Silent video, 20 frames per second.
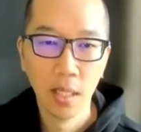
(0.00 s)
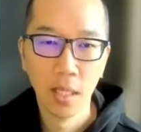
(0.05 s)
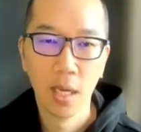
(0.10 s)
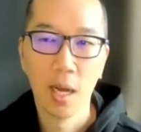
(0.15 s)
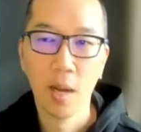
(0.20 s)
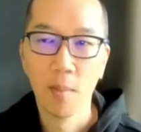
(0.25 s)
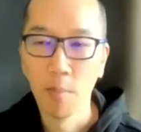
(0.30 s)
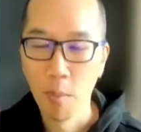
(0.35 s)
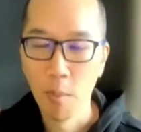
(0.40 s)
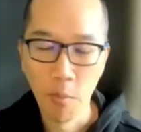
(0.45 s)

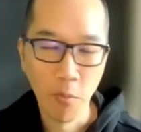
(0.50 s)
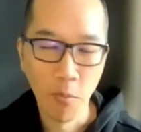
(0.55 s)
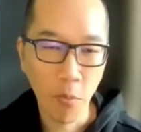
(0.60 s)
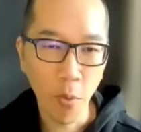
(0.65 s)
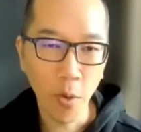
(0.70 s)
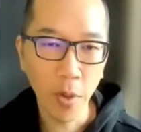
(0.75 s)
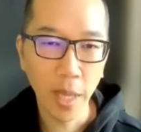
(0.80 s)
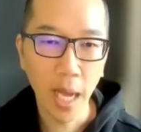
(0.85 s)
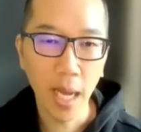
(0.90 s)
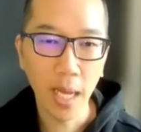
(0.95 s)
But
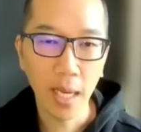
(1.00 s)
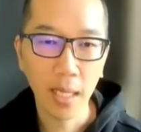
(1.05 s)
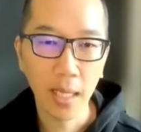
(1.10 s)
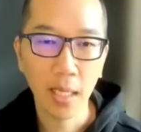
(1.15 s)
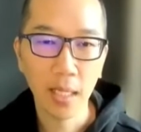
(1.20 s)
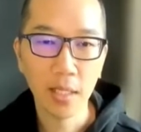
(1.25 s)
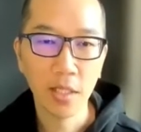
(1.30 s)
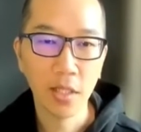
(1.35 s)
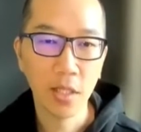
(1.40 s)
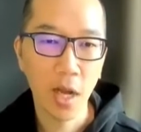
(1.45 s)
before that,
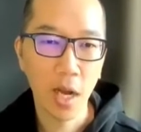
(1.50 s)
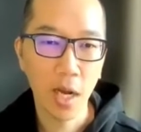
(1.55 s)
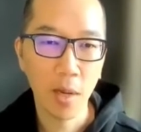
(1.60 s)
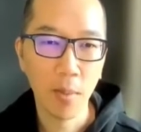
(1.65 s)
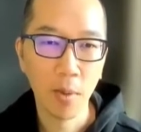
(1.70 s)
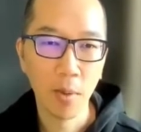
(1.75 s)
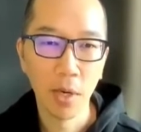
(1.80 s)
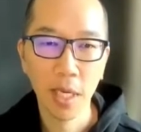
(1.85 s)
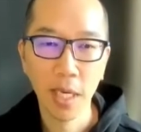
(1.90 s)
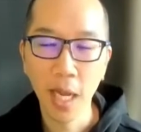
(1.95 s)
let's talk
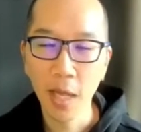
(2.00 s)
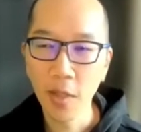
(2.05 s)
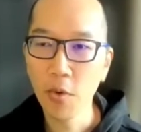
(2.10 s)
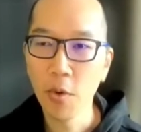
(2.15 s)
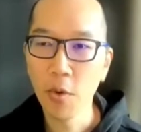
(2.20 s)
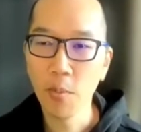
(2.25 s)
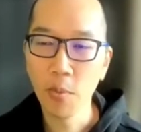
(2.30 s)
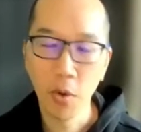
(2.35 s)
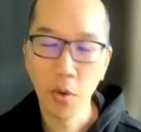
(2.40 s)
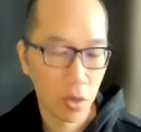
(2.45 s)
about another
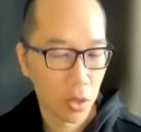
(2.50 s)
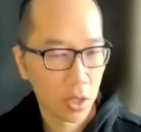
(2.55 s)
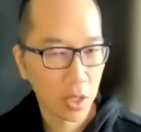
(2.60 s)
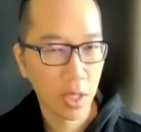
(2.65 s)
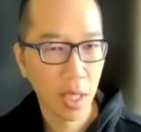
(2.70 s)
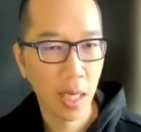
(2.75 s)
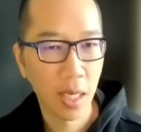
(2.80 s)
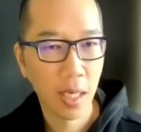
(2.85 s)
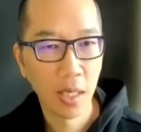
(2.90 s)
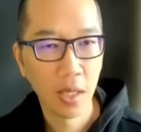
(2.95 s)
approach
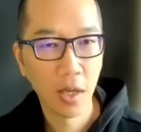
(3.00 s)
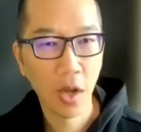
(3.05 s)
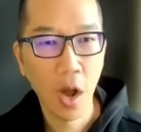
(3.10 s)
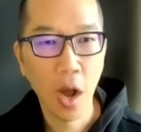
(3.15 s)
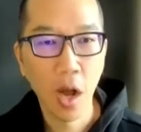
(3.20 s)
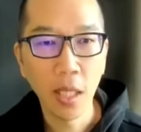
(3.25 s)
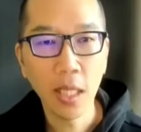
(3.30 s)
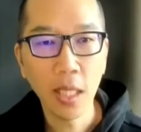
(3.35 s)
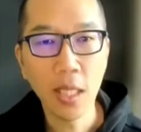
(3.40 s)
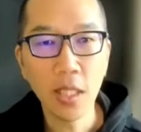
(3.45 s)
that a
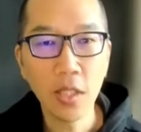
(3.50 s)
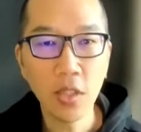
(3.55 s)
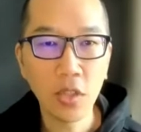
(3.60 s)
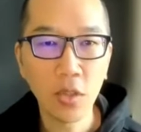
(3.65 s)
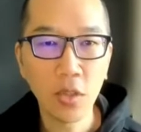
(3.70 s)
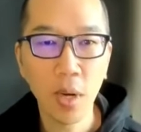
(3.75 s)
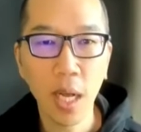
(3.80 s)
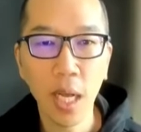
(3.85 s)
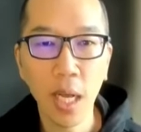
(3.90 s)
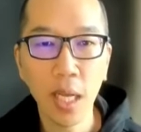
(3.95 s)
colleague is
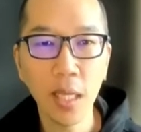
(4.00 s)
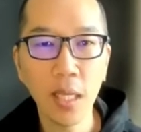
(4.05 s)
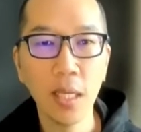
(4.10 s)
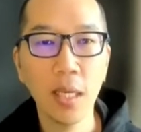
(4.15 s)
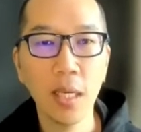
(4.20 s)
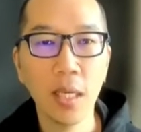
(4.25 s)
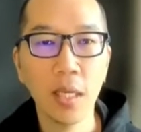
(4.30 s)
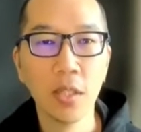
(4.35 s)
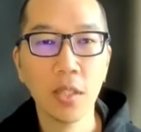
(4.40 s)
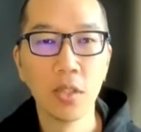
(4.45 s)
trying.
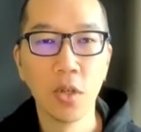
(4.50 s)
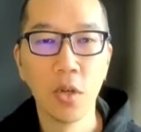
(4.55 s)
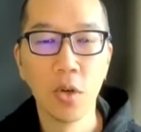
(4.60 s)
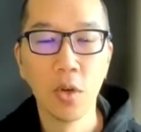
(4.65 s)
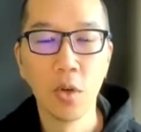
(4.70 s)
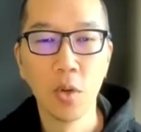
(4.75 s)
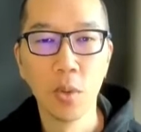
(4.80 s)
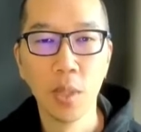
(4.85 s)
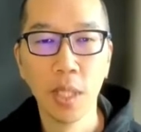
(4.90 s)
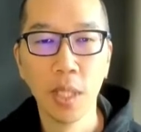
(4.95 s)

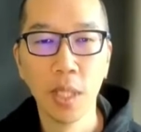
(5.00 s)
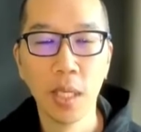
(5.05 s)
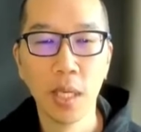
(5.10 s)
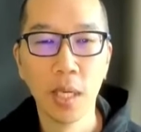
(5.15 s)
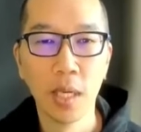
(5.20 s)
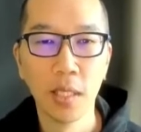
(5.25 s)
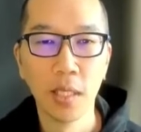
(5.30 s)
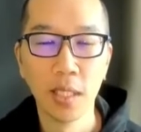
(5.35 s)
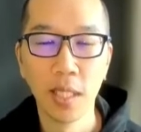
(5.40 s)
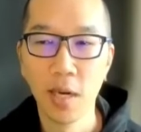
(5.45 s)
So
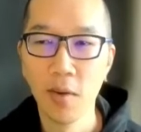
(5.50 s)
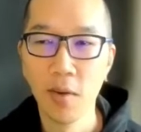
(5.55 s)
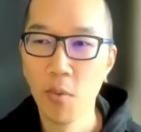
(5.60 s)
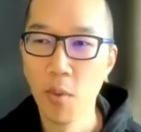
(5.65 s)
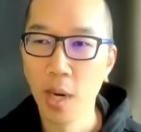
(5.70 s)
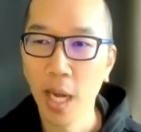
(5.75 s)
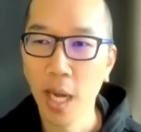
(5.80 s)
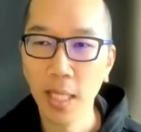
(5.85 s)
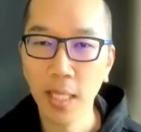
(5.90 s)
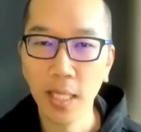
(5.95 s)
instead of
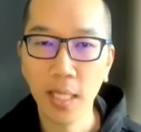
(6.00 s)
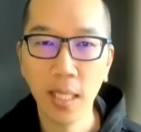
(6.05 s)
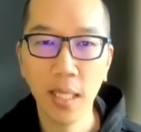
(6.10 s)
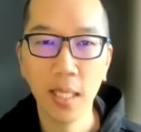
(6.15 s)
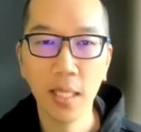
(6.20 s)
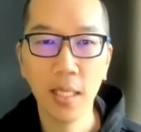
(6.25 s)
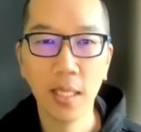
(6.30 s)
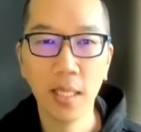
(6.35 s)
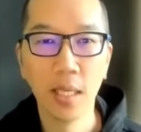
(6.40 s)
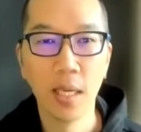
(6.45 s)
what I
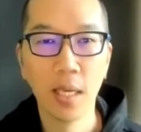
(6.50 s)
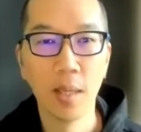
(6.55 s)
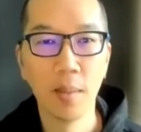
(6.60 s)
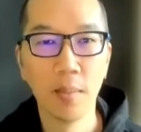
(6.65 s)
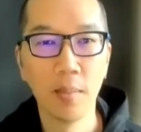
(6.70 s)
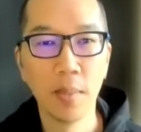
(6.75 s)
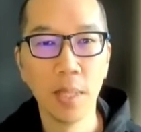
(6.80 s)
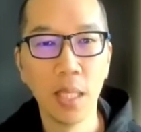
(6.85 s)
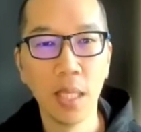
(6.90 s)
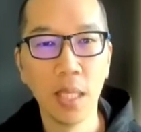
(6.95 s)
did,
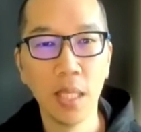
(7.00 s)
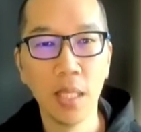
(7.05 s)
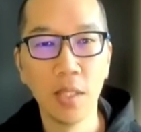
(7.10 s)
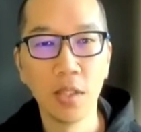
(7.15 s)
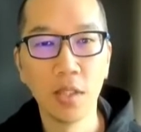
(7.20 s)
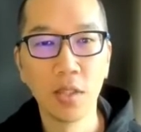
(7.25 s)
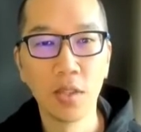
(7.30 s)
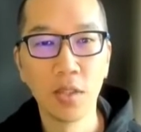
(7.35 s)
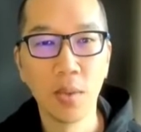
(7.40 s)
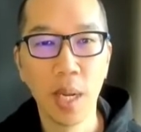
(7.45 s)

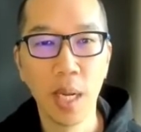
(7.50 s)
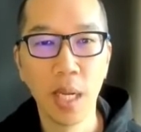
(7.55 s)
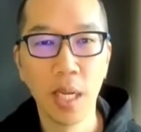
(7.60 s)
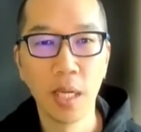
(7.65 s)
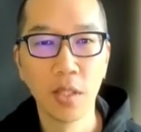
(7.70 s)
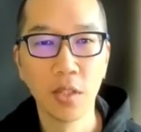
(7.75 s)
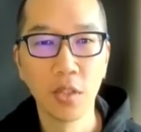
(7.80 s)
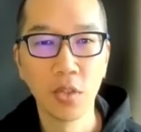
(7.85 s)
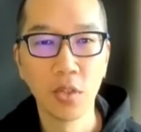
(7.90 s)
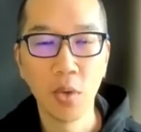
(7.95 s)
he's
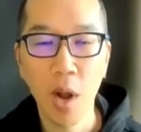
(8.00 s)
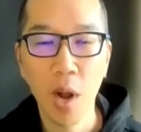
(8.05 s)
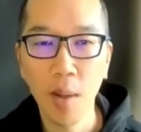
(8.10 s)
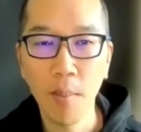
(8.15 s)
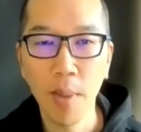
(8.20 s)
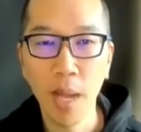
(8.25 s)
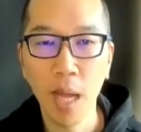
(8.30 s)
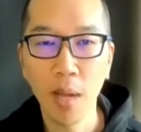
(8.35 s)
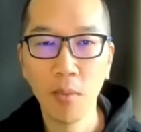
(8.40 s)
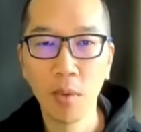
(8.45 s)
creating a straw
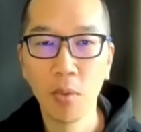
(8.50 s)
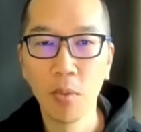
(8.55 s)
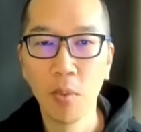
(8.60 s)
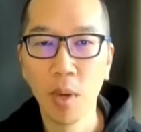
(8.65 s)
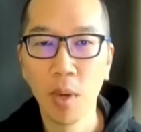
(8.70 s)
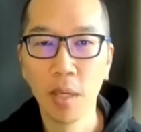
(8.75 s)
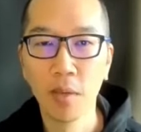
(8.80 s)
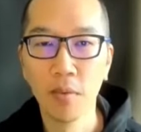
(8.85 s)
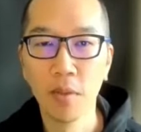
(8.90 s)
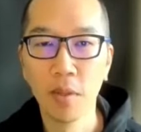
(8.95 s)
man with
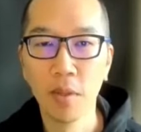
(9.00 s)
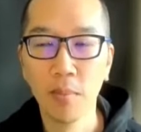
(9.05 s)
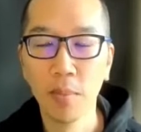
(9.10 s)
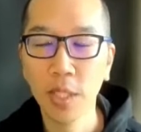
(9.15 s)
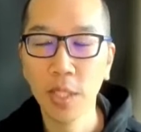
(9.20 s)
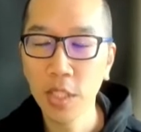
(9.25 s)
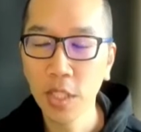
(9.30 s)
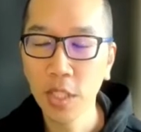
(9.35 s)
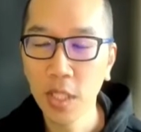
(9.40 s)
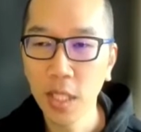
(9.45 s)
one of the
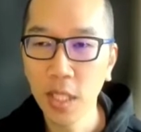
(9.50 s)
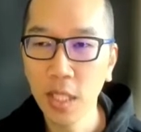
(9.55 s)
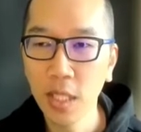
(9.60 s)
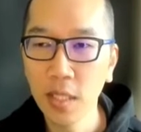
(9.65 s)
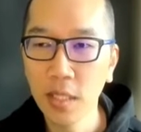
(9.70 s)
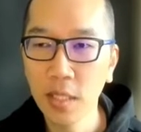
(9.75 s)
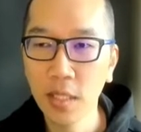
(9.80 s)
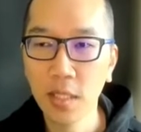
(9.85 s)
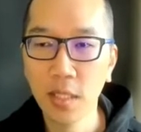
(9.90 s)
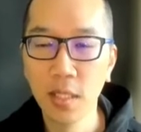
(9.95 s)
mission
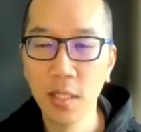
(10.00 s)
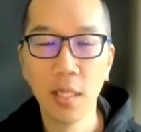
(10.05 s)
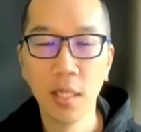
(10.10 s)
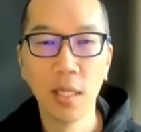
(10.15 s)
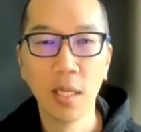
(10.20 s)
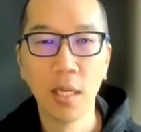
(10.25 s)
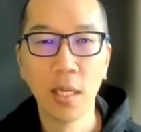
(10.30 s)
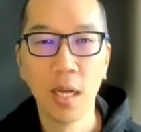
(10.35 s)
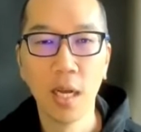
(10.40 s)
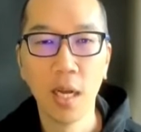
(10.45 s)
leads
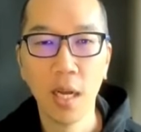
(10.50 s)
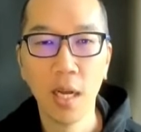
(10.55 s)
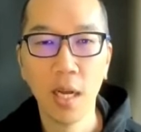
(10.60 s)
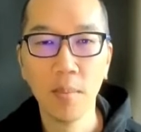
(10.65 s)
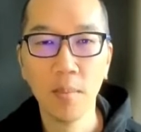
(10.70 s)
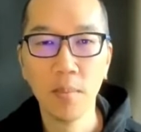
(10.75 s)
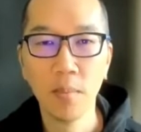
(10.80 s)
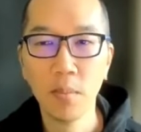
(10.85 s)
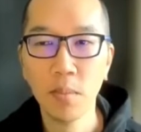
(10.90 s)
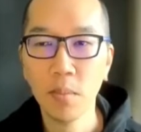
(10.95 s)

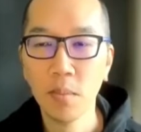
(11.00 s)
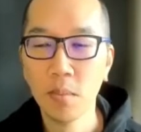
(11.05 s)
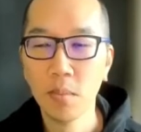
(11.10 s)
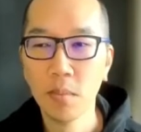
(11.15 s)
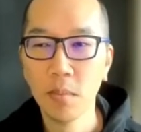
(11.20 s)
to